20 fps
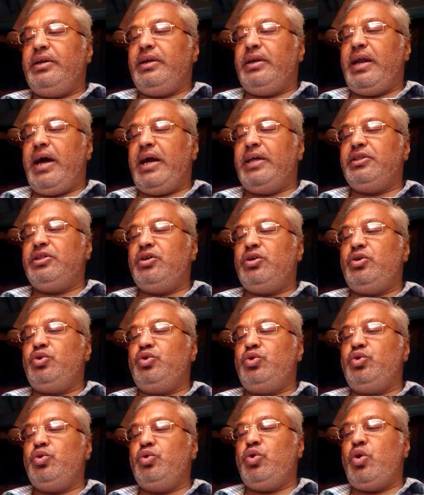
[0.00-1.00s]
Neither
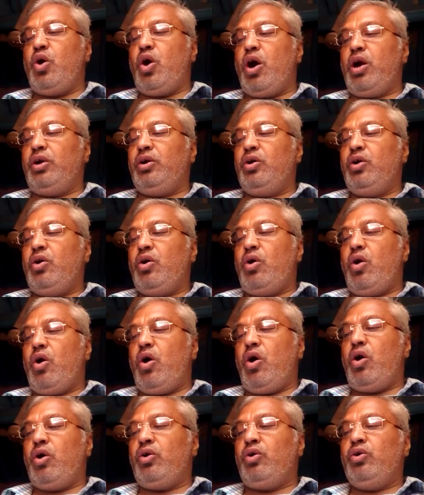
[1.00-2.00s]
too hot
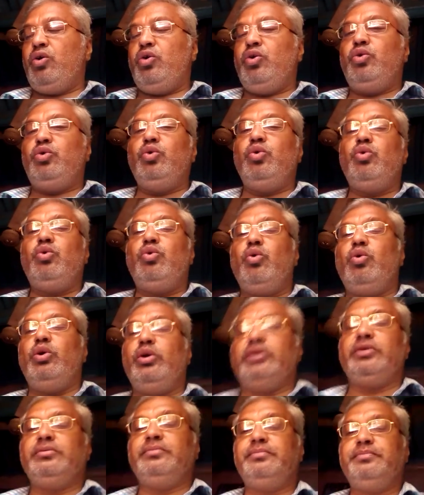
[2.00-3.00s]
or too cold.